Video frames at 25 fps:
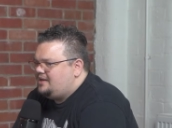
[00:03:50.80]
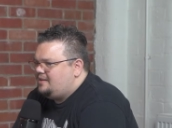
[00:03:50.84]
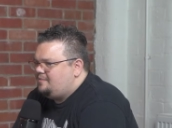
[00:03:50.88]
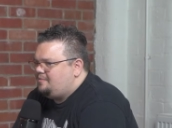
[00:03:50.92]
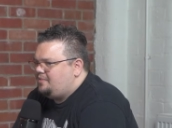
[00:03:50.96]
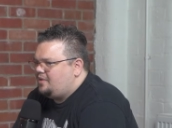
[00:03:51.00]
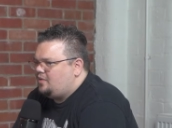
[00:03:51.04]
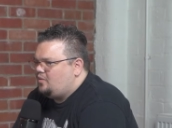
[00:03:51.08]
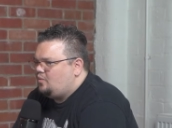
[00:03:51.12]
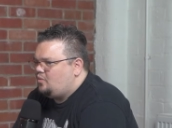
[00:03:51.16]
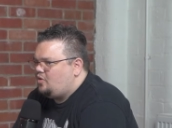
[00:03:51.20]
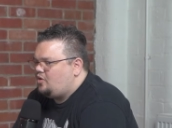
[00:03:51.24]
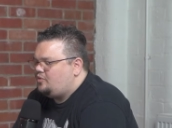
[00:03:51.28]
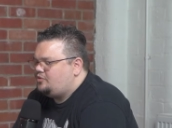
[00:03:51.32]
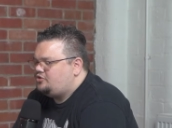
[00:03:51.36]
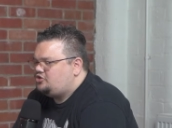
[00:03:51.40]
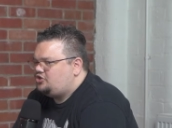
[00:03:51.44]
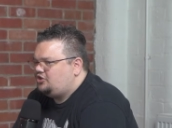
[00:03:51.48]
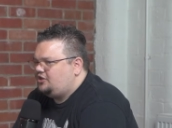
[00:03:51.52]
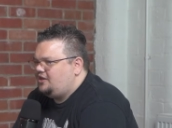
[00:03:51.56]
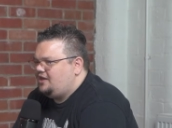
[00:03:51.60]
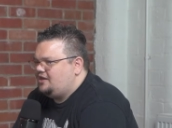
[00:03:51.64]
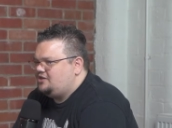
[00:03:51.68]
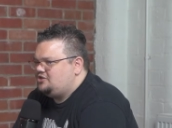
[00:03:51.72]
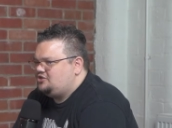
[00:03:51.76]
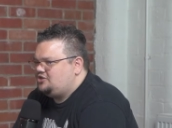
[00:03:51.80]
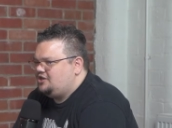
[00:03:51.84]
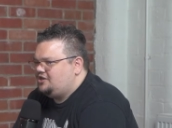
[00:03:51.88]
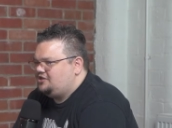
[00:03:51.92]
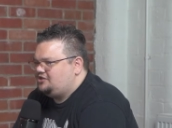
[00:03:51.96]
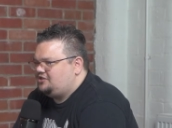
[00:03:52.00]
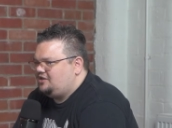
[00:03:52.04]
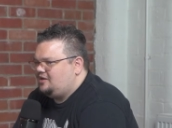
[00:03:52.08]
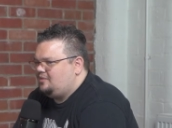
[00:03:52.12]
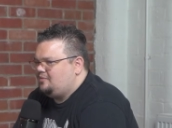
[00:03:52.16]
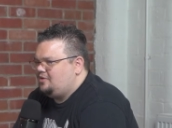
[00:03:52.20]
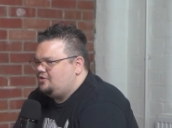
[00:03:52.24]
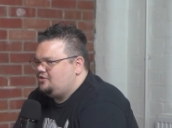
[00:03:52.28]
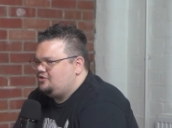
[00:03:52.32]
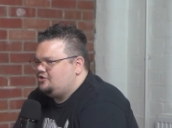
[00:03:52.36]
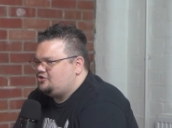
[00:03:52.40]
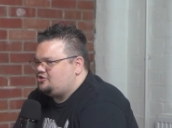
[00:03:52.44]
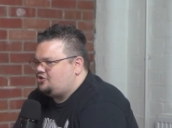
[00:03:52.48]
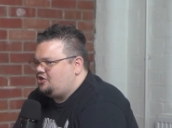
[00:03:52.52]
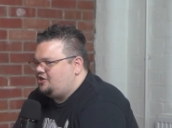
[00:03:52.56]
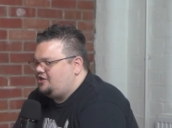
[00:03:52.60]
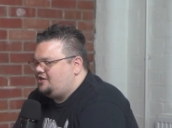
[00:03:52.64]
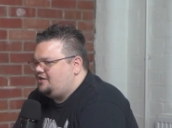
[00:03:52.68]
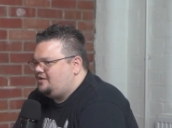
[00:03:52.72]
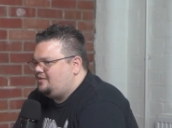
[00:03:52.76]
But what was really interesting about the
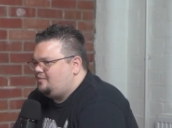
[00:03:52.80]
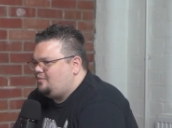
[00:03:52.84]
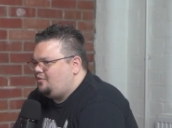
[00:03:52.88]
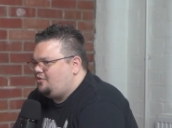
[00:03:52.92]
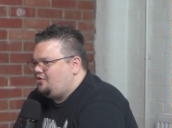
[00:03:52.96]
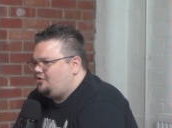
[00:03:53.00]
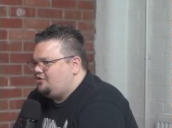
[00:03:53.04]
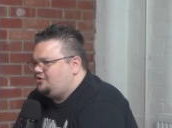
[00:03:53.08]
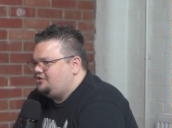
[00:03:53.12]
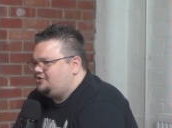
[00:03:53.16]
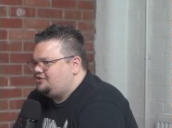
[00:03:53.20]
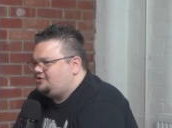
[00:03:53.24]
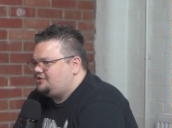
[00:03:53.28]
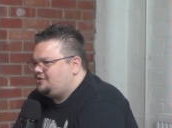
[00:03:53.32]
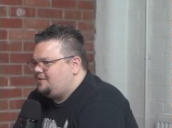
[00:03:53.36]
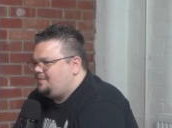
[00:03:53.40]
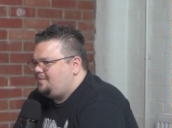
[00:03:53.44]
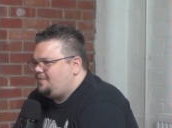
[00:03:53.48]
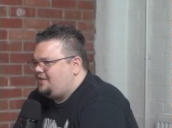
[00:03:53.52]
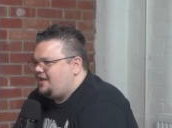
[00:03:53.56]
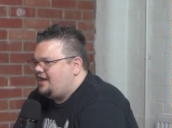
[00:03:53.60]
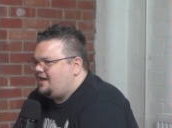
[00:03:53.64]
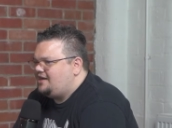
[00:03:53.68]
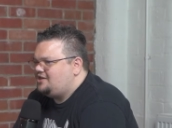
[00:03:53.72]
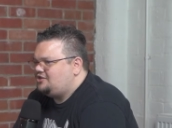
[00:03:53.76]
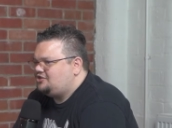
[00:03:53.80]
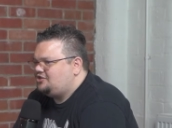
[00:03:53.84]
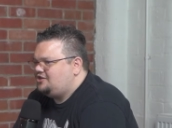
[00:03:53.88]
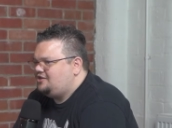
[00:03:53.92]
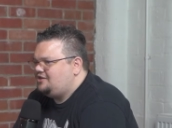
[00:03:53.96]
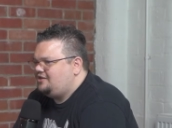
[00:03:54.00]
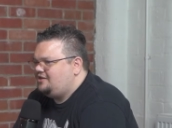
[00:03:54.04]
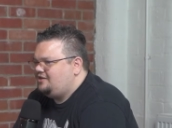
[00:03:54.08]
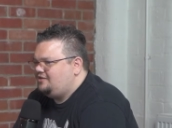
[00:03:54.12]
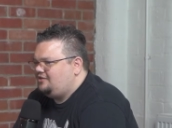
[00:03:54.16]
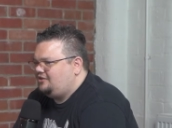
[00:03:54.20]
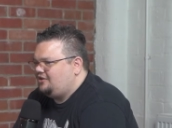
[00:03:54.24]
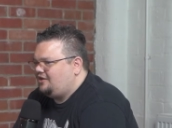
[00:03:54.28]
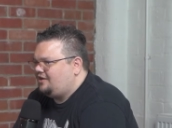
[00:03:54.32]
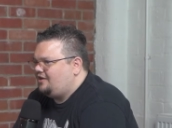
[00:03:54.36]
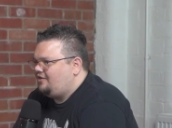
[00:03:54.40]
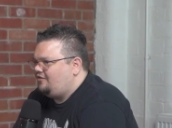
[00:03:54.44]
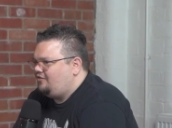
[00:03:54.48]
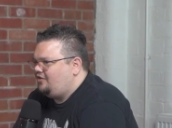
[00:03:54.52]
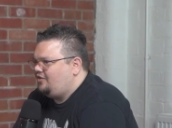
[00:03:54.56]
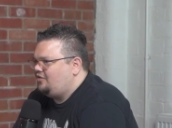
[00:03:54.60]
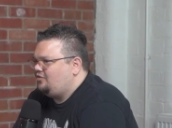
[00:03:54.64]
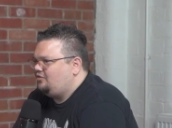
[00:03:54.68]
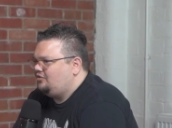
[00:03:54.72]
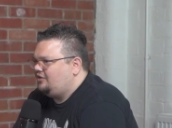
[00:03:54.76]
training was they actually done a
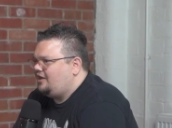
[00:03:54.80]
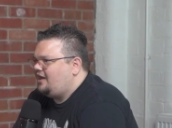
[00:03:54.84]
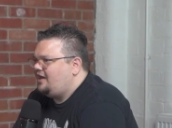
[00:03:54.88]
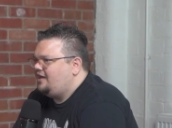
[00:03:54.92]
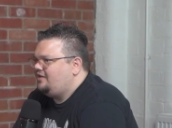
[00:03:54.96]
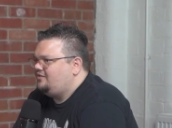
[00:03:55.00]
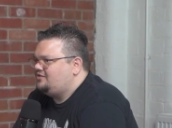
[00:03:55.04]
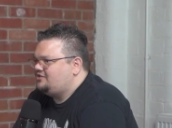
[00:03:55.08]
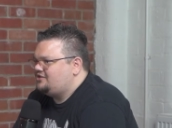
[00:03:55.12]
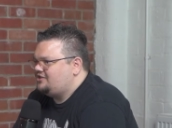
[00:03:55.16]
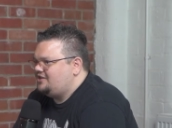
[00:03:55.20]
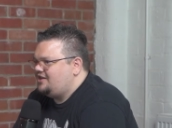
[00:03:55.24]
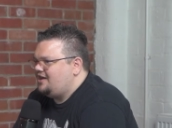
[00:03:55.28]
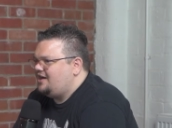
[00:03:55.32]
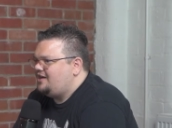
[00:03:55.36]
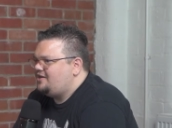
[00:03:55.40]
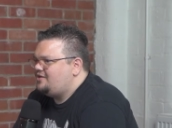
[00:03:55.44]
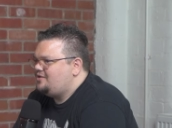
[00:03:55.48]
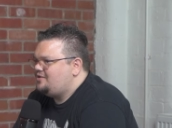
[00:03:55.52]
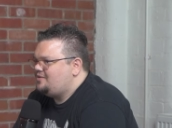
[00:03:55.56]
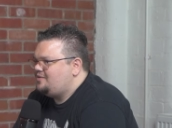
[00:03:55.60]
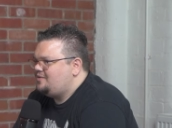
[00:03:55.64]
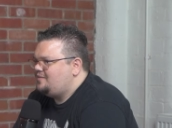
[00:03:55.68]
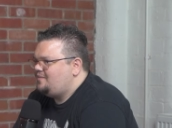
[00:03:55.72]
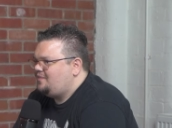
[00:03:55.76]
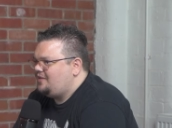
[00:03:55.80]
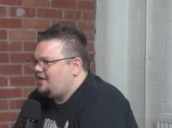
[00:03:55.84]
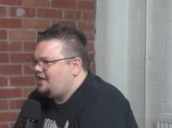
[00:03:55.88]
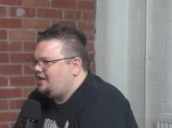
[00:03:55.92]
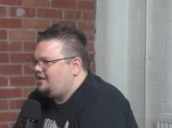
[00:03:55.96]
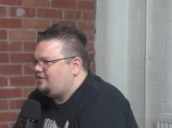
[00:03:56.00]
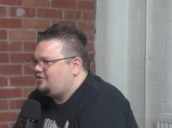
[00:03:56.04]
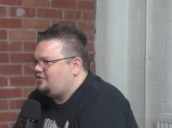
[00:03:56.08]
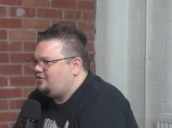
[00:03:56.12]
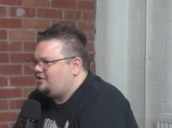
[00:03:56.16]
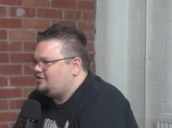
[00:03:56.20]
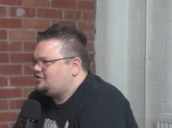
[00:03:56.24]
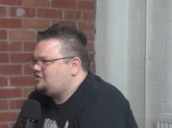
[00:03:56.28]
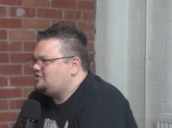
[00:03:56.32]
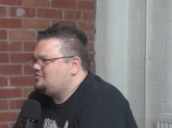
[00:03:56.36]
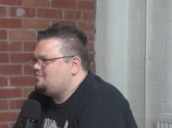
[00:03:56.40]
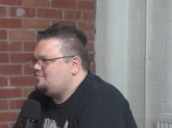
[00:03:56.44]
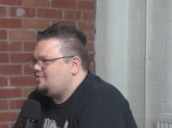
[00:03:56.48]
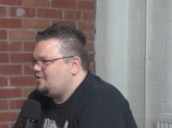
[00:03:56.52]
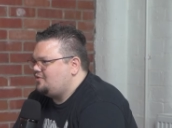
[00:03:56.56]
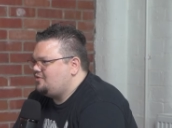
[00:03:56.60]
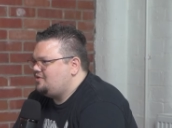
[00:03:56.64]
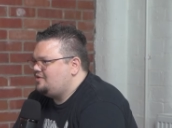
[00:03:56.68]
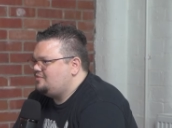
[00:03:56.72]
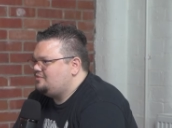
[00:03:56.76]
real live scenario. And I thought, this is
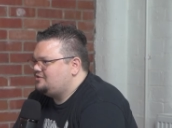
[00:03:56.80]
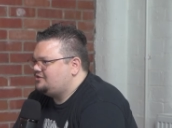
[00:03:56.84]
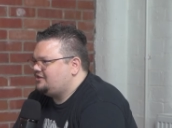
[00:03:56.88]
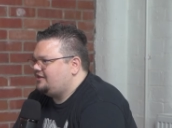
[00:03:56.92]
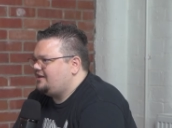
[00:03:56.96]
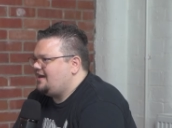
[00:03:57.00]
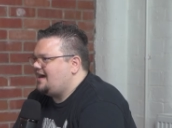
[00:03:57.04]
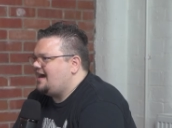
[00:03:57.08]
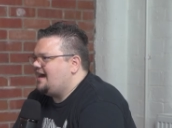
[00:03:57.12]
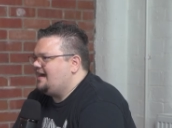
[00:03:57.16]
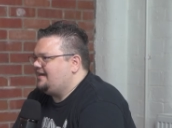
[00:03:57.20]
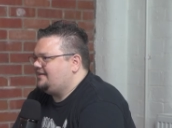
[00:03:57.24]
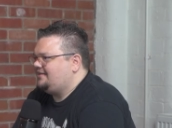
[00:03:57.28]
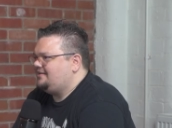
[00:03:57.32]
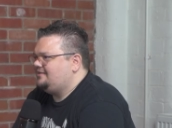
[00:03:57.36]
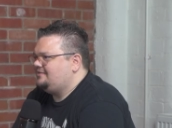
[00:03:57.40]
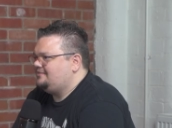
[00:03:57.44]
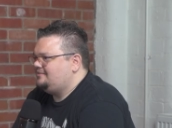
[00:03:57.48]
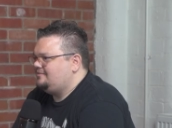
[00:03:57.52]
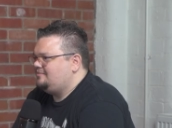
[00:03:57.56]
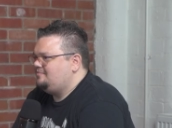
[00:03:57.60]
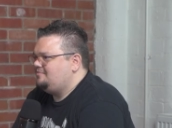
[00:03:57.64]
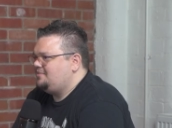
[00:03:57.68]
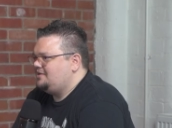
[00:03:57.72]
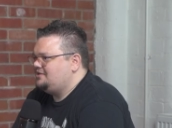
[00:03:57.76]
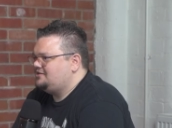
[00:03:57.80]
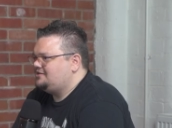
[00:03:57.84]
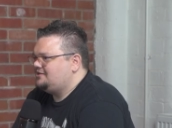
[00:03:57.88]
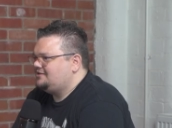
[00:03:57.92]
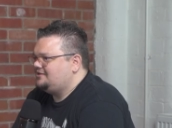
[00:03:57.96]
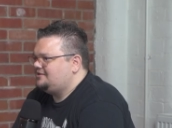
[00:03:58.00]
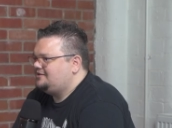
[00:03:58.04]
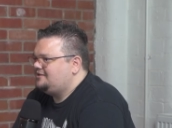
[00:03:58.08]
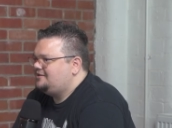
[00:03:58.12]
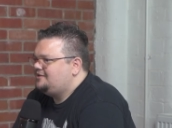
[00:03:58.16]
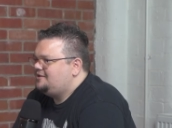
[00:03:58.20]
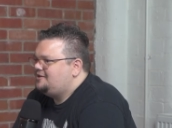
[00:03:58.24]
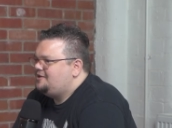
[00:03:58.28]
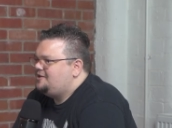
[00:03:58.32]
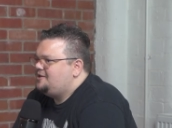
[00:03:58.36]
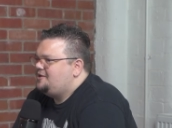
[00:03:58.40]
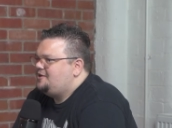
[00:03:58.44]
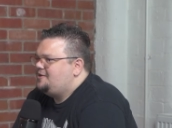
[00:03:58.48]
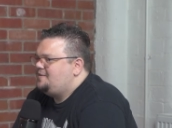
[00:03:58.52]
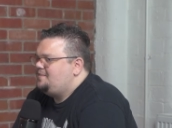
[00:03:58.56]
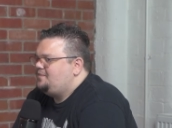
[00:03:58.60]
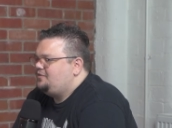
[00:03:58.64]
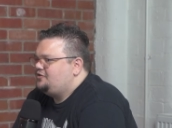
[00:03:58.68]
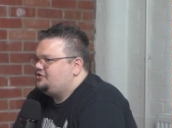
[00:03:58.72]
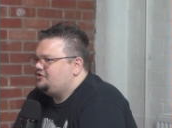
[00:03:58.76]
brilliant. It was like acting, basically. Mm-hmm.
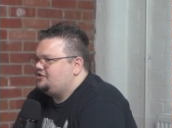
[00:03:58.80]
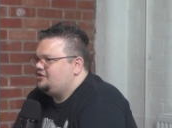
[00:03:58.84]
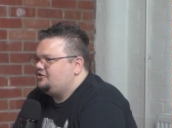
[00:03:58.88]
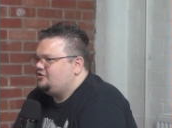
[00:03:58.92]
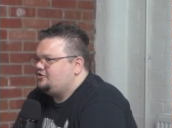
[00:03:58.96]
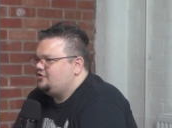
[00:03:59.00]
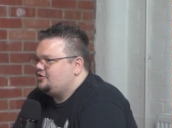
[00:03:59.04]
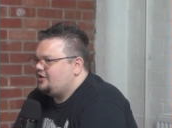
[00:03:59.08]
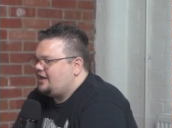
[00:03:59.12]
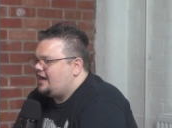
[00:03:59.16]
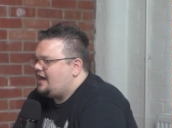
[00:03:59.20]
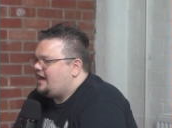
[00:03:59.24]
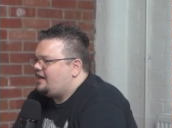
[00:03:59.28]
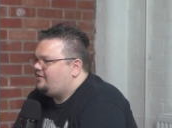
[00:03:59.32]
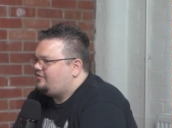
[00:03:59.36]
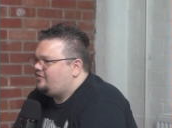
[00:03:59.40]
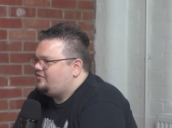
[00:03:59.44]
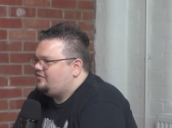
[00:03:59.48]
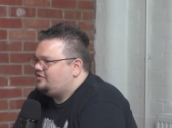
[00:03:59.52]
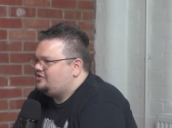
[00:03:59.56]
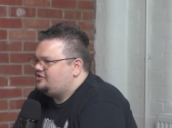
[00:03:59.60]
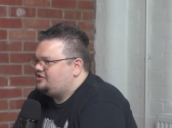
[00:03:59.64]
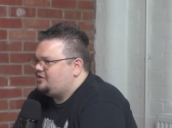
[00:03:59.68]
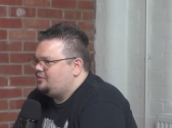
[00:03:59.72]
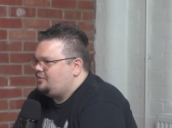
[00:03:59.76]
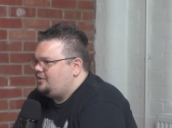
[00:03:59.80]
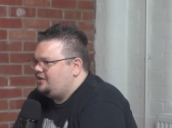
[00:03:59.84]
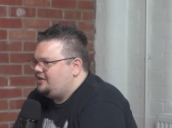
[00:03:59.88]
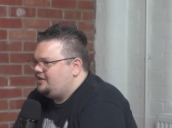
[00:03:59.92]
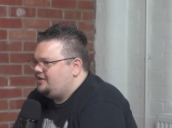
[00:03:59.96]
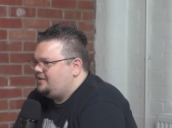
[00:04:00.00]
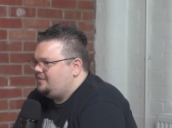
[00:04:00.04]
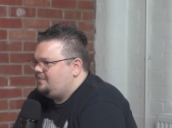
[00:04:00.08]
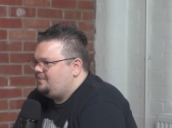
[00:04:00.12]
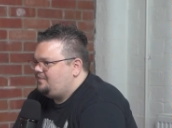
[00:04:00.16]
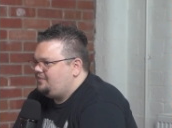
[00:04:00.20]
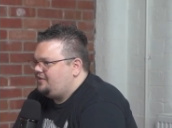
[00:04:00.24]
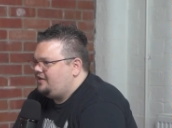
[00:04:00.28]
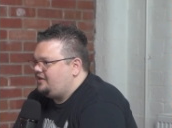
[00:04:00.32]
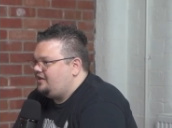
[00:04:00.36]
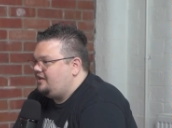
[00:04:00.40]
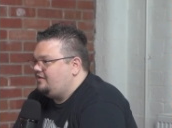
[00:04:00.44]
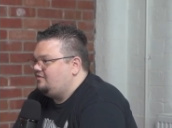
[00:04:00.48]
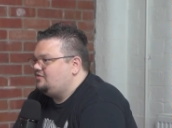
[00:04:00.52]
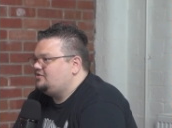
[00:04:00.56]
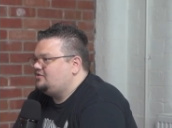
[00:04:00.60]
So they took half of us away and gave